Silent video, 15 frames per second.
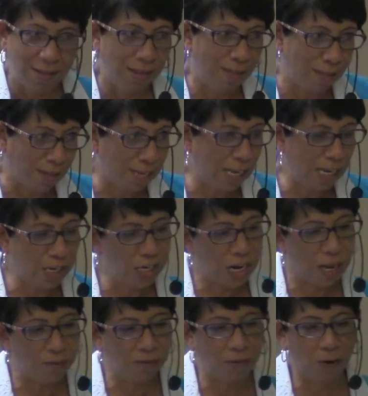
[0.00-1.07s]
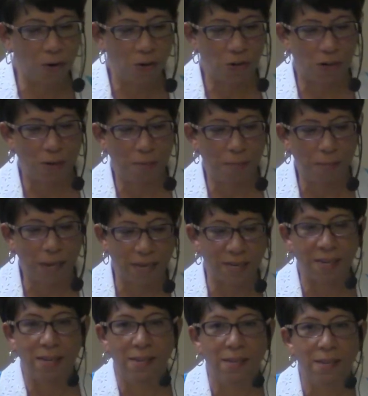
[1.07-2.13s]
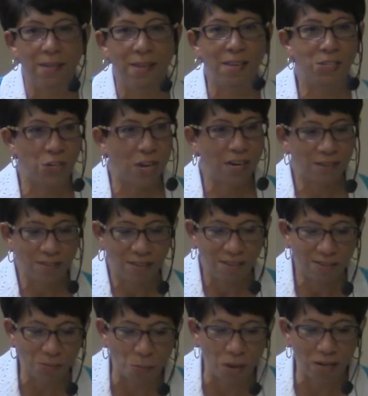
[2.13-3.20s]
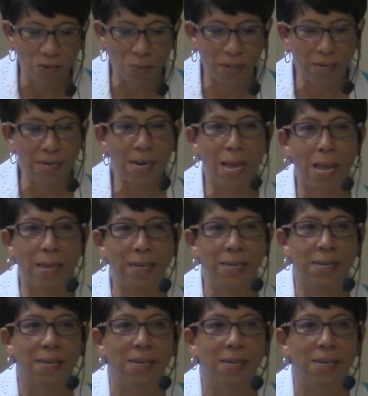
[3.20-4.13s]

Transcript: in the King James Version, but in Genesis 1:29,